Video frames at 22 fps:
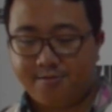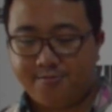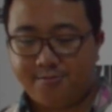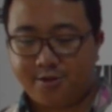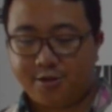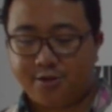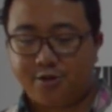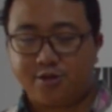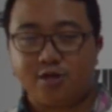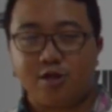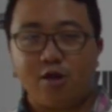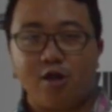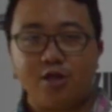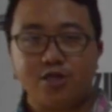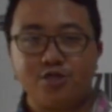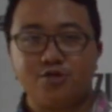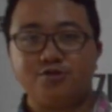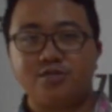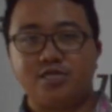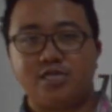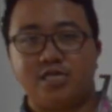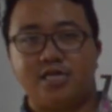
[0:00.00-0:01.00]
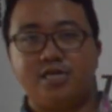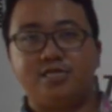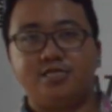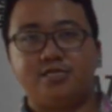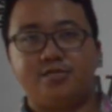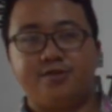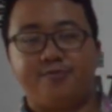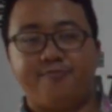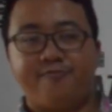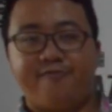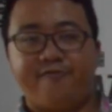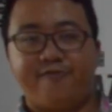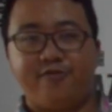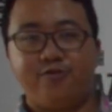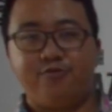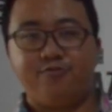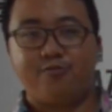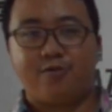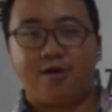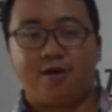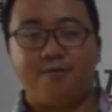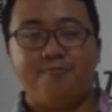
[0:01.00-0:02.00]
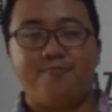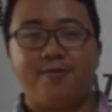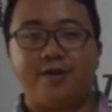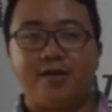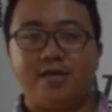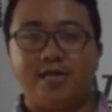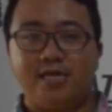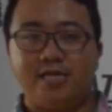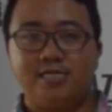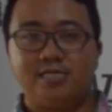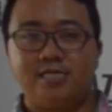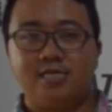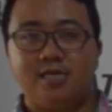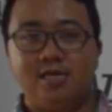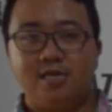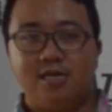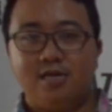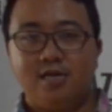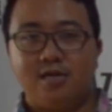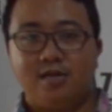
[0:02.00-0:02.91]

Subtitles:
But you can also see some few companies